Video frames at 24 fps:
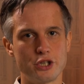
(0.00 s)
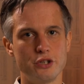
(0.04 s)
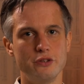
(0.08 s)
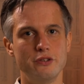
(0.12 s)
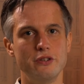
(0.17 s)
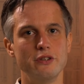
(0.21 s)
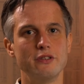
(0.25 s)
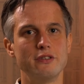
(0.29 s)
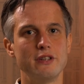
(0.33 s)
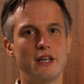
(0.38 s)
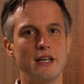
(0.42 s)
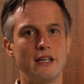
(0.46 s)
should
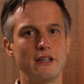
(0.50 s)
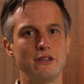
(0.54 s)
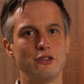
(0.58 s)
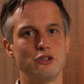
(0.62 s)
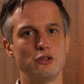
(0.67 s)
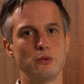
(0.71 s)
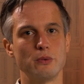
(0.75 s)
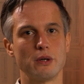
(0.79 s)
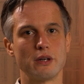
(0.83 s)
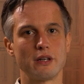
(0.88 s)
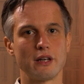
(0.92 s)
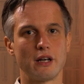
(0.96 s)
you take
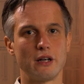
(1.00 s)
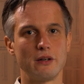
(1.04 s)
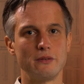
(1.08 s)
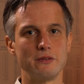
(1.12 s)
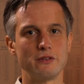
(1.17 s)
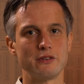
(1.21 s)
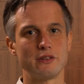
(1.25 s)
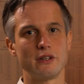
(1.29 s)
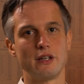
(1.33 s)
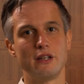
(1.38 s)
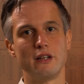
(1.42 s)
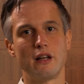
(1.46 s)
into
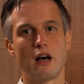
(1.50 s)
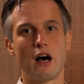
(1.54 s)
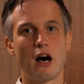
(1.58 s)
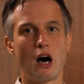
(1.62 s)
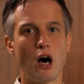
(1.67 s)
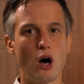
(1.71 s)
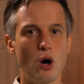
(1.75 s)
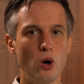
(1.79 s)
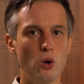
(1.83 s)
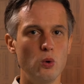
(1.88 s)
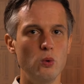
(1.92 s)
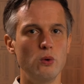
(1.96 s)
account? And
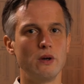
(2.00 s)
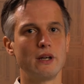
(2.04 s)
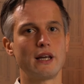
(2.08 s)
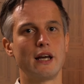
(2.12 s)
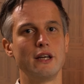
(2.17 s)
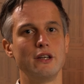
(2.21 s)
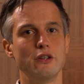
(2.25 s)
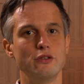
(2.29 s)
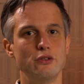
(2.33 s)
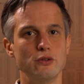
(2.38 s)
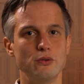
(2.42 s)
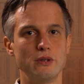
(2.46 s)
how can
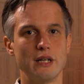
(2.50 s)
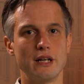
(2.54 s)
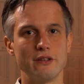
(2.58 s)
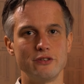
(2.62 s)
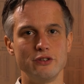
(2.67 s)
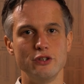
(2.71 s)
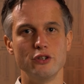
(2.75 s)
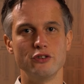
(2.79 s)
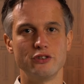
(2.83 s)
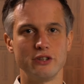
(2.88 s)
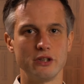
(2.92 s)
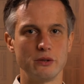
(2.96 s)
you do
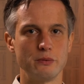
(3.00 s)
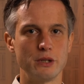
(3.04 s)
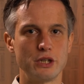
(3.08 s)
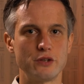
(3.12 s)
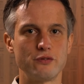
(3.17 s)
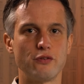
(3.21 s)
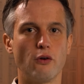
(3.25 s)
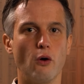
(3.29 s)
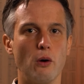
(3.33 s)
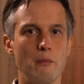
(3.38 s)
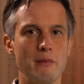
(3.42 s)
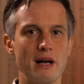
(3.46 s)
that? Using
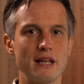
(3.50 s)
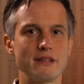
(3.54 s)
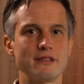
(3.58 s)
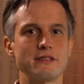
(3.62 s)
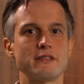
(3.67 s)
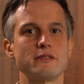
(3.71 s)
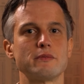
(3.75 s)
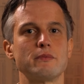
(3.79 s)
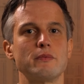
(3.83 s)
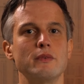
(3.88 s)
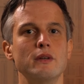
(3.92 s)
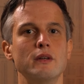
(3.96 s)
which
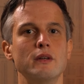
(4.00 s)
formats?